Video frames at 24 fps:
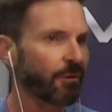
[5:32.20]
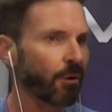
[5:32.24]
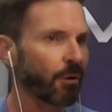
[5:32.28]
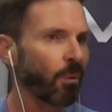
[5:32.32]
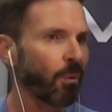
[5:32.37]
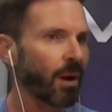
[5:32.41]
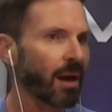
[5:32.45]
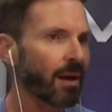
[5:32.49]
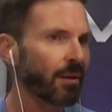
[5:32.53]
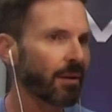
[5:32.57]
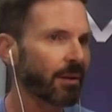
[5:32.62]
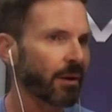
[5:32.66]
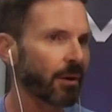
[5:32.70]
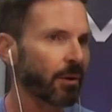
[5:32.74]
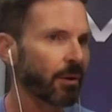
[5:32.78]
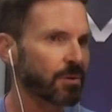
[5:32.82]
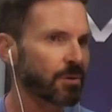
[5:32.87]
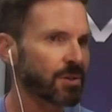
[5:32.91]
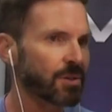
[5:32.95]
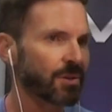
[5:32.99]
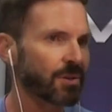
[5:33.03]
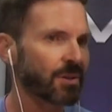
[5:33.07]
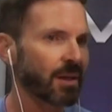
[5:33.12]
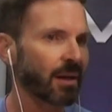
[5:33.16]
for a while there, it
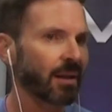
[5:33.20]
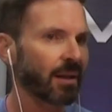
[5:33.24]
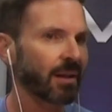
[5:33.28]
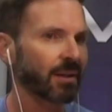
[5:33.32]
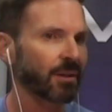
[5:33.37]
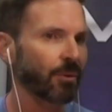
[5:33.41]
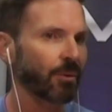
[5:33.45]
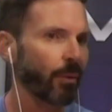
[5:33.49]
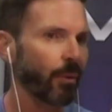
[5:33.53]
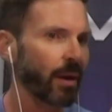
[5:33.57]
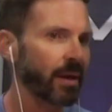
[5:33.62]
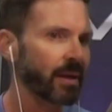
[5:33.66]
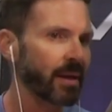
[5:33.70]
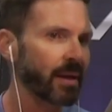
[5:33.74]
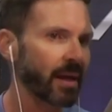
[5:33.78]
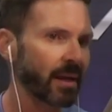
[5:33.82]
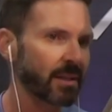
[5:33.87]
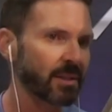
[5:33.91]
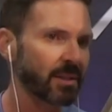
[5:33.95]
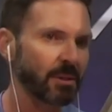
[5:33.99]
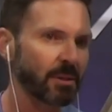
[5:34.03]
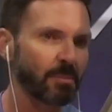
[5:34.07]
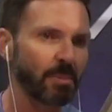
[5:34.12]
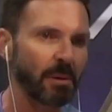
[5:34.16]
was just kind of like the
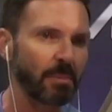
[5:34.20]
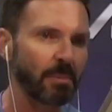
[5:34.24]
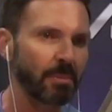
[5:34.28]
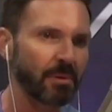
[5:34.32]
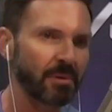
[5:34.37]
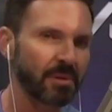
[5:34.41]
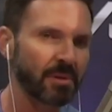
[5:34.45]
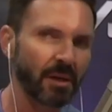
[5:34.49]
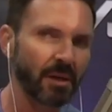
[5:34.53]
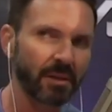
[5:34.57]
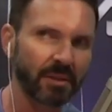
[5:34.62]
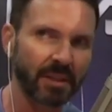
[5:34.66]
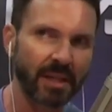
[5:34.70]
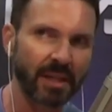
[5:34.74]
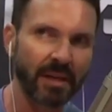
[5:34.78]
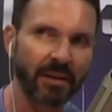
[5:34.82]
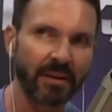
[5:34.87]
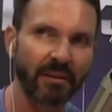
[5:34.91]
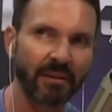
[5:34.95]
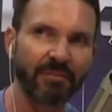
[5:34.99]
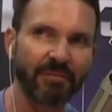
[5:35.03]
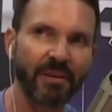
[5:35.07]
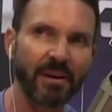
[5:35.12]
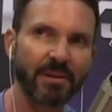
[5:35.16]
rednecks and the people you saw at the
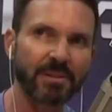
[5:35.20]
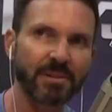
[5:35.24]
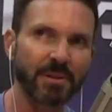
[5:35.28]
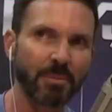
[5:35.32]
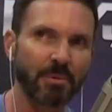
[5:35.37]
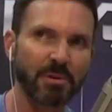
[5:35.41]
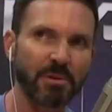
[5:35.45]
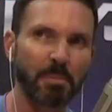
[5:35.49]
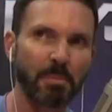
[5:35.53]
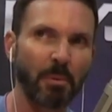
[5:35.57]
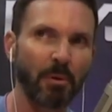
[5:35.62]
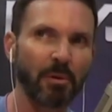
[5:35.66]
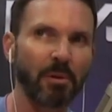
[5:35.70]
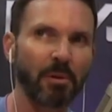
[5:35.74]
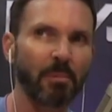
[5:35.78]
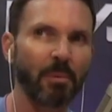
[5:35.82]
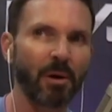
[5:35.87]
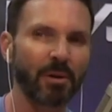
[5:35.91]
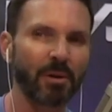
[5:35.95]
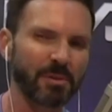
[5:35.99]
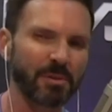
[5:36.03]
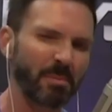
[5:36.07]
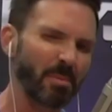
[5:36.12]
county fairs that were sporting the mullets.